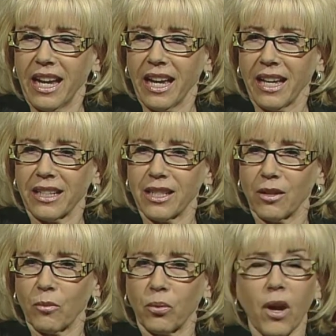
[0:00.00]
And
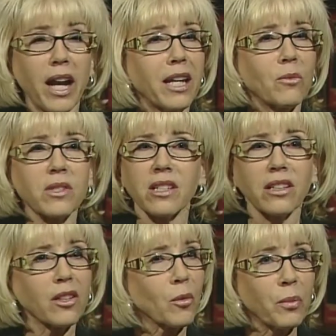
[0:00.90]
Brian was
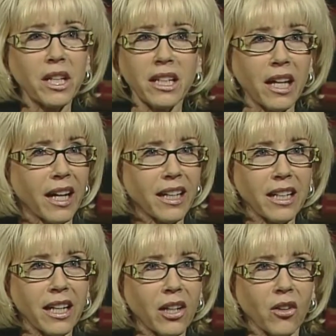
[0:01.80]
a little
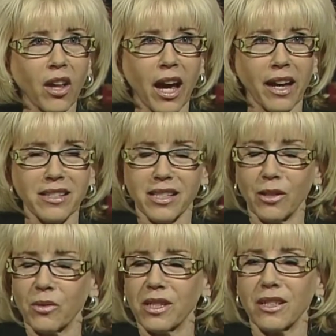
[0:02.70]
peanut in class.
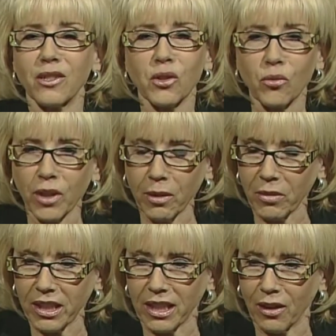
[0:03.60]
He was
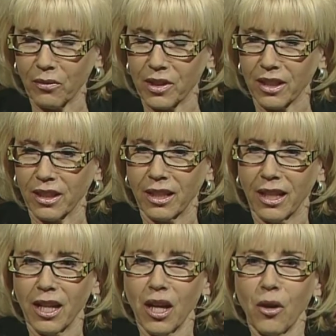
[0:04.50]
extremely gifted,
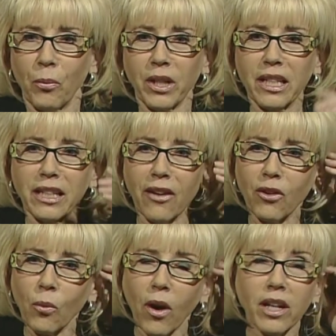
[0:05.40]
but he
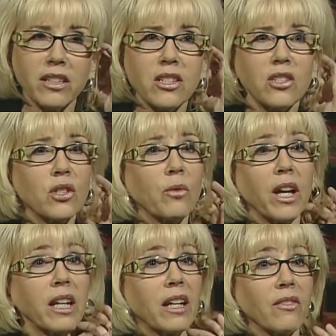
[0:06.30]
never wanted to do
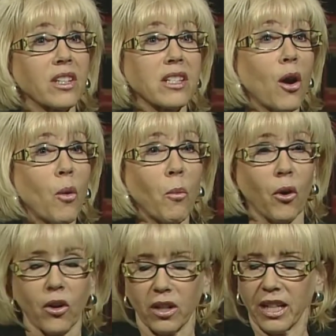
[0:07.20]
any of his
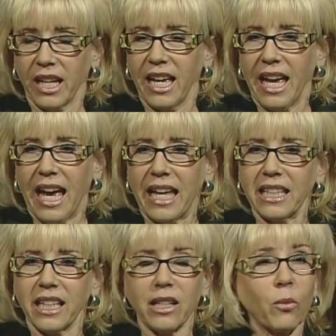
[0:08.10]
homework.
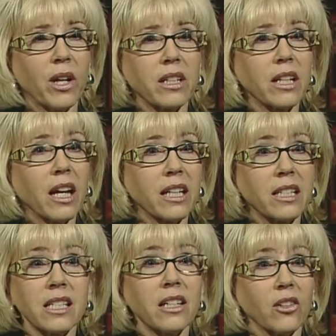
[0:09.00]
And then he wanted to cut
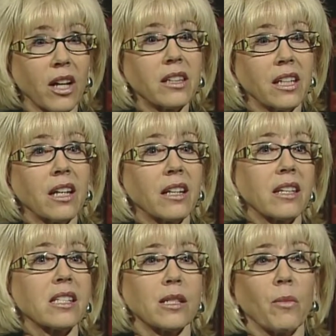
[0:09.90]
a deal at the end
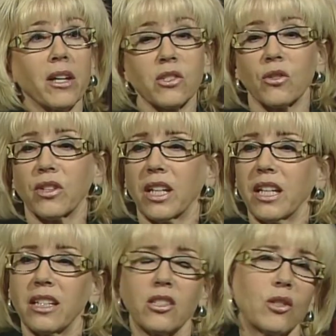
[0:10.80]
of the semester
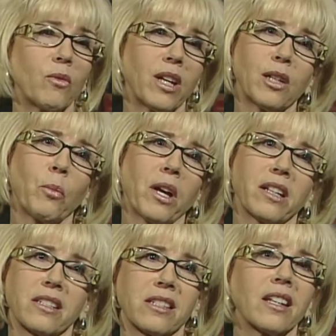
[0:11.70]
that he'd do
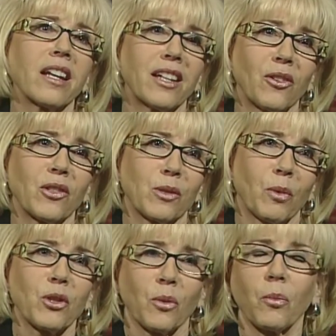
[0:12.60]
independent study or a
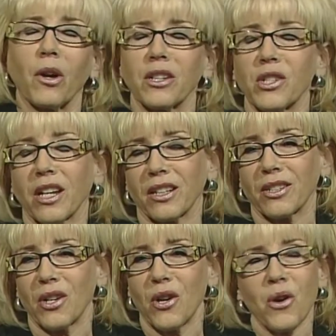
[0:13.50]
special
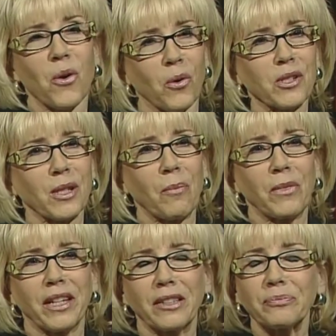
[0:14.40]
project or
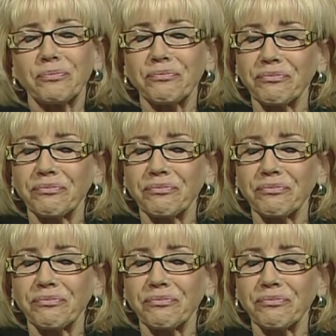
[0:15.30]
something.